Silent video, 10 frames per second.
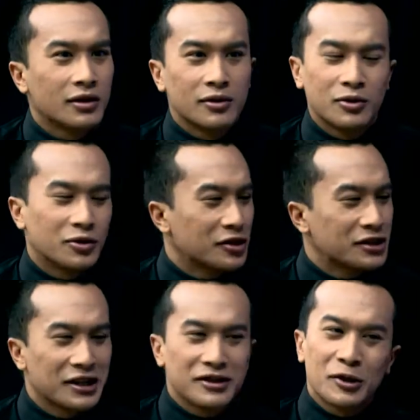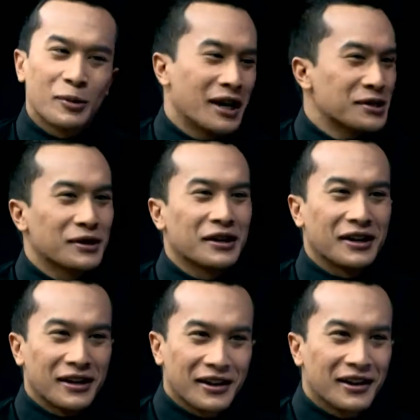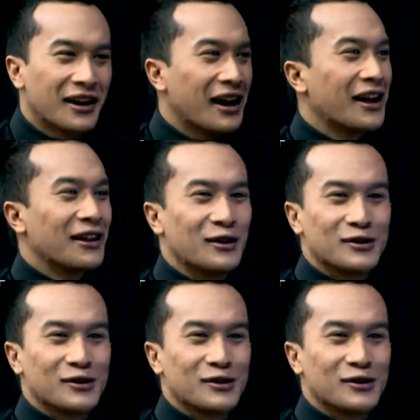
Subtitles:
Oh, you're taking this whole management thing, and then you say